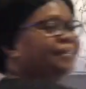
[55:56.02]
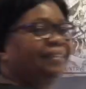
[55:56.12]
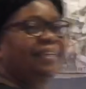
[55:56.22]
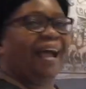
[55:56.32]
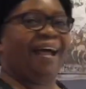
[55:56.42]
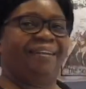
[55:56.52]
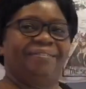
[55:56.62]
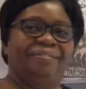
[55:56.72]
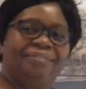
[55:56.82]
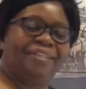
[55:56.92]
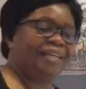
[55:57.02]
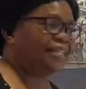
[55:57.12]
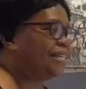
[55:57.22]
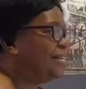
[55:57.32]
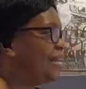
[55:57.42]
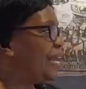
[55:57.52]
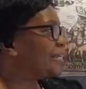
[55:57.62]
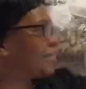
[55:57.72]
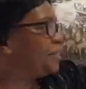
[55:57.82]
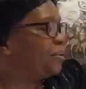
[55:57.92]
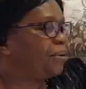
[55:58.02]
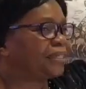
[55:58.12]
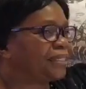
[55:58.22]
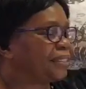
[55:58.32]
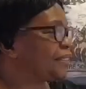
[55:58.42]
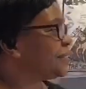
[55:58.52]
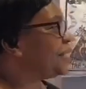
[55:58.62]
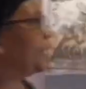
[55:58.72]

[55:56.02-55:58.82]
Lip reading: Yeah? The next horse,